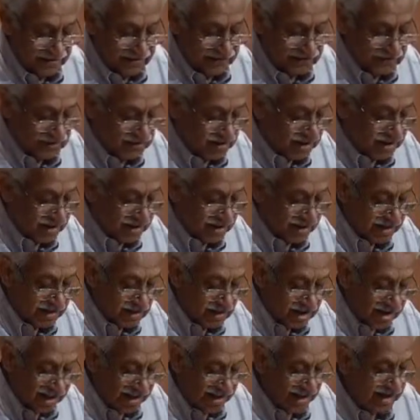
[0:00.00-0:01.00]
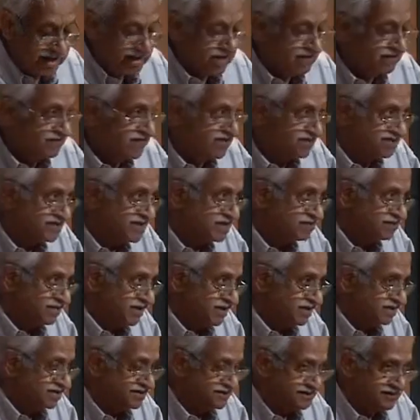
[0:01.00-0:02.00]
If you are a regular reader of Western
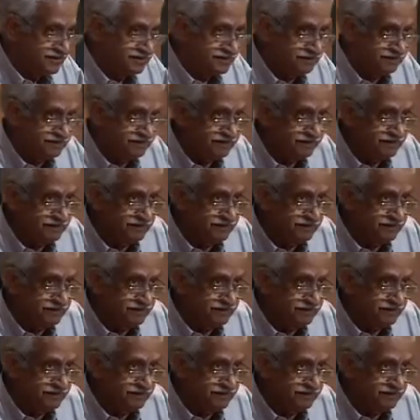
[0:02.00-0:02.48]
press,